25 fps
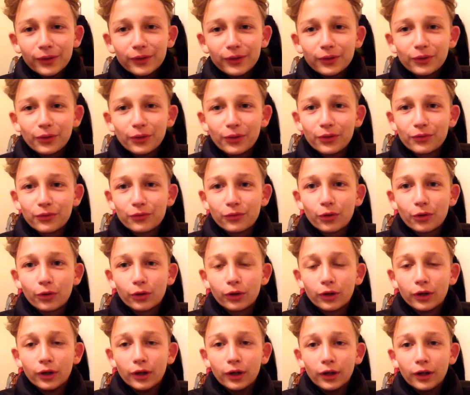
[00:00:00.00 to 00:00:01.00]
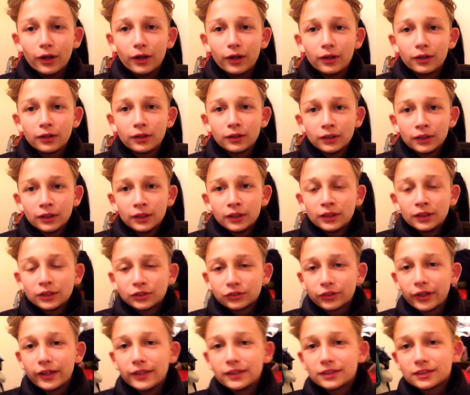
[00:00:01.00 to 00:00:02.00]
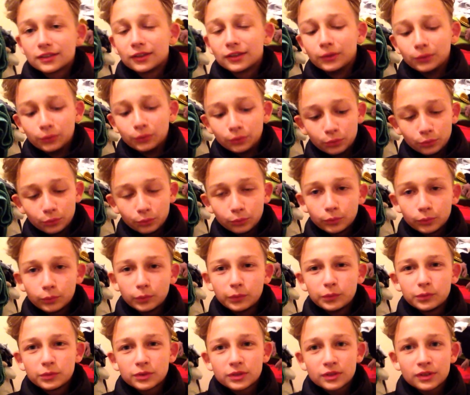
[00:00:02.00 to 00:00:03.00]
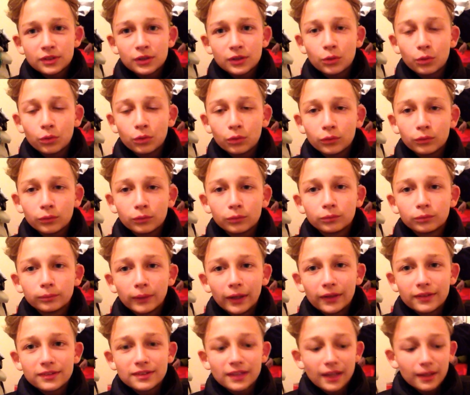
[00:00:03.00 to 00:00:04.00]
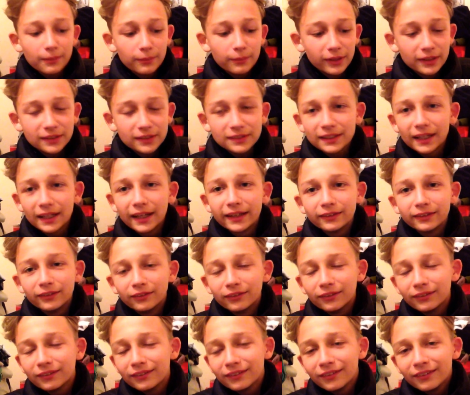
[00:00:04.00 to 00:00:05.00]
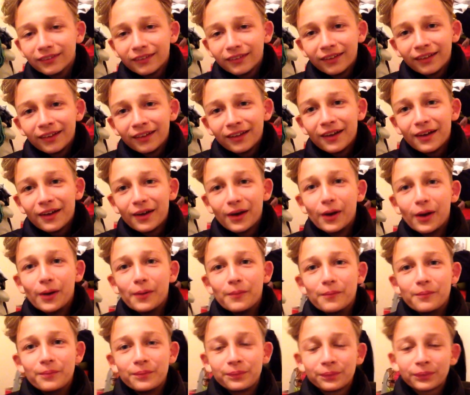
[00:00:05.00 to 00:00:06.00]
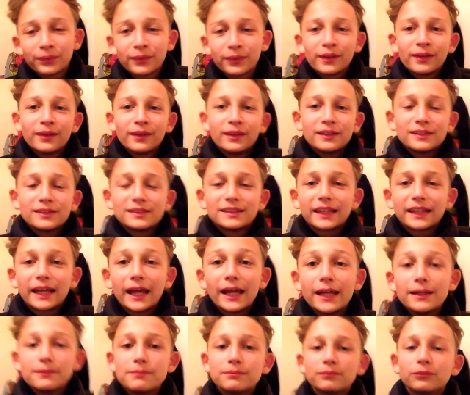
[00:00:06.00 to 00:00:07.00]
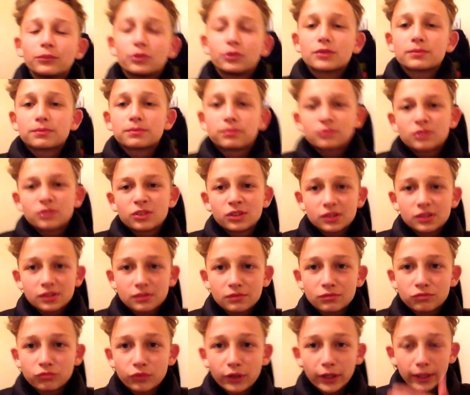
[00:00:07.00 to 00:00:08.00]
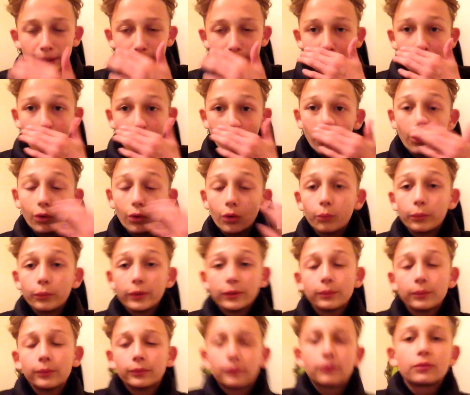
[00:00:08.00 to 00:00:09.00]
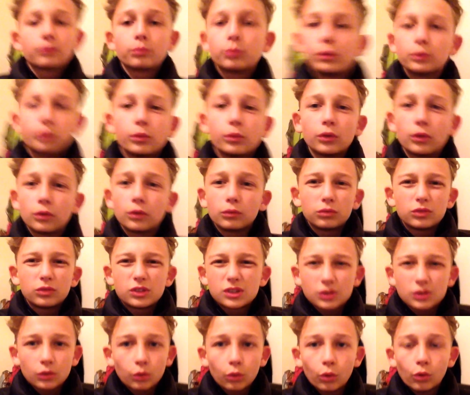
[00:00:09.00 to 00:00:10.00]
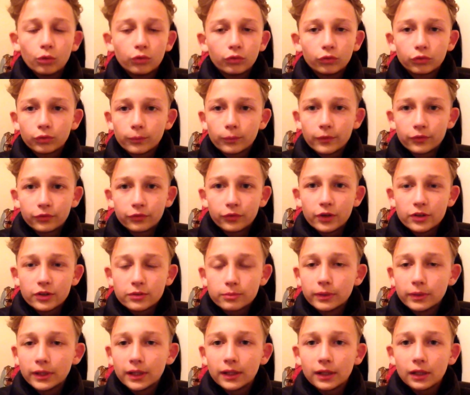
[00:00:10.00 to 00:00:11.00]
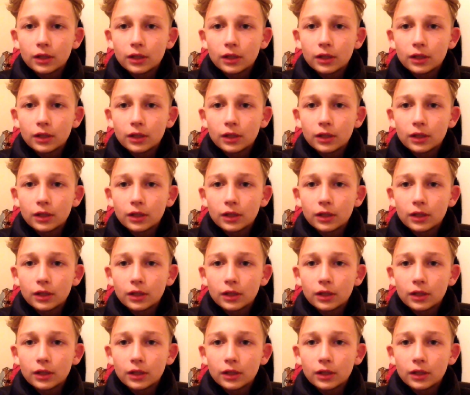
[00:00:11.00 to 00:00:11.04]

Got on the wrong train, so it was about 10 minutes later. The game was just really poor. We were just awful from the first minute.